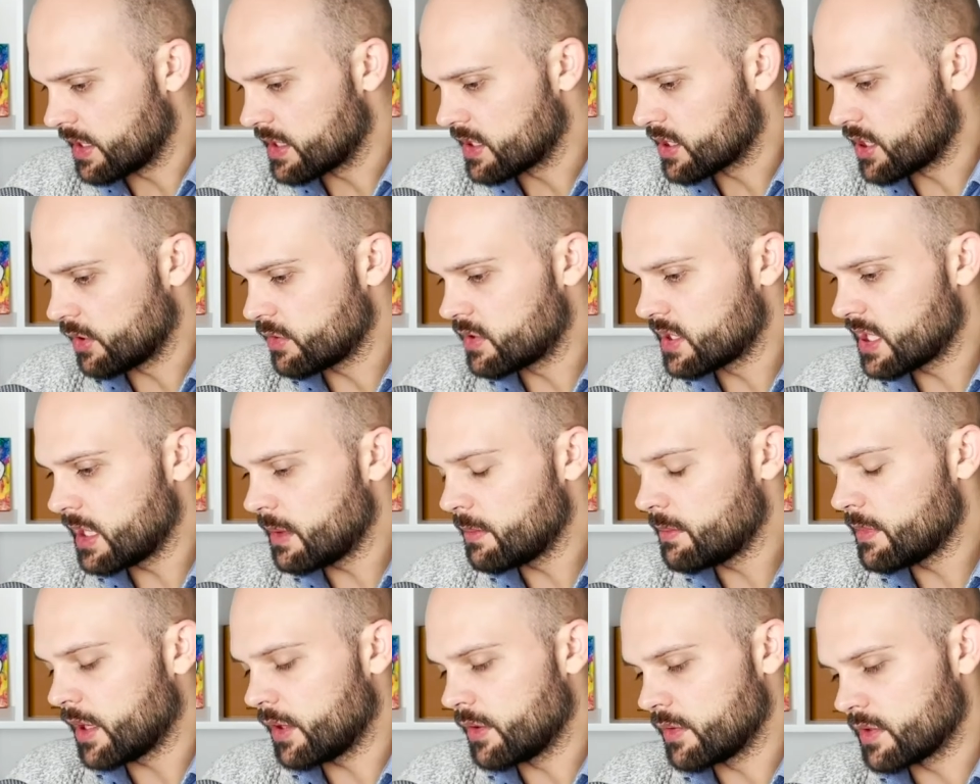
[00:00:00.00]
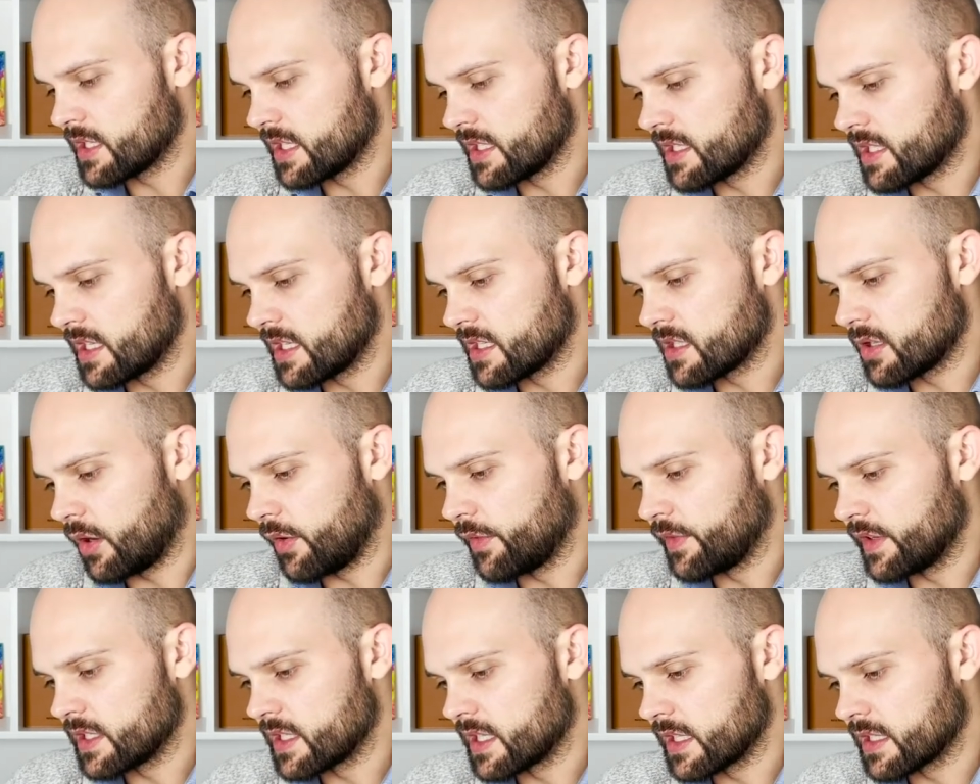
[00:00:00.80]
So Tim Noakes is this
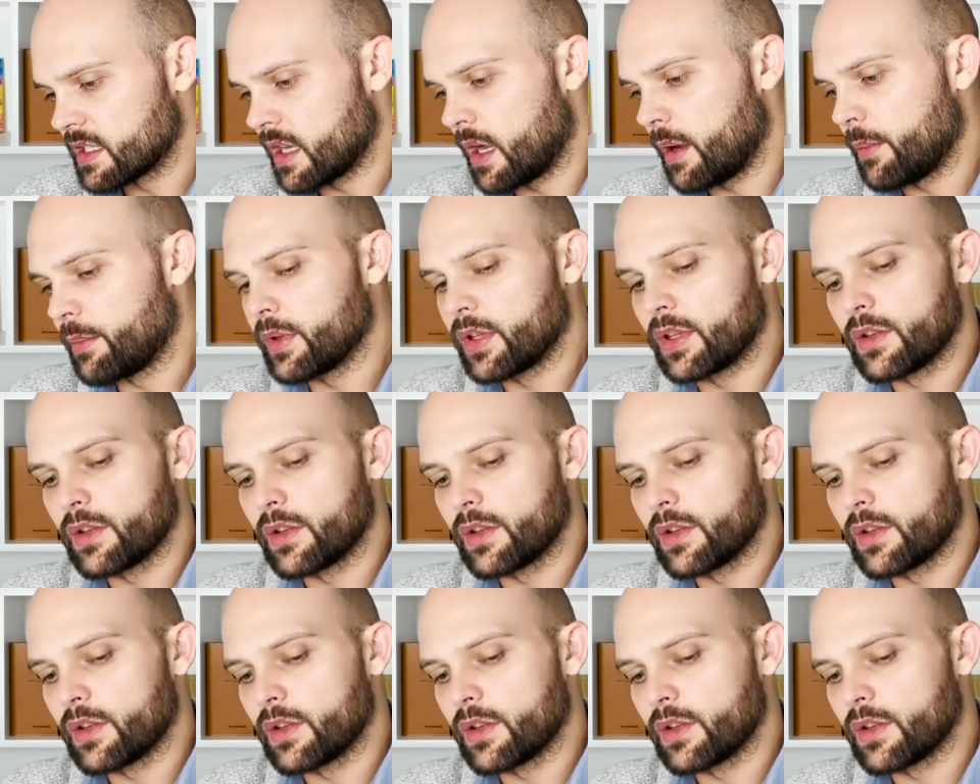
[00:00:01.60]
obvious example.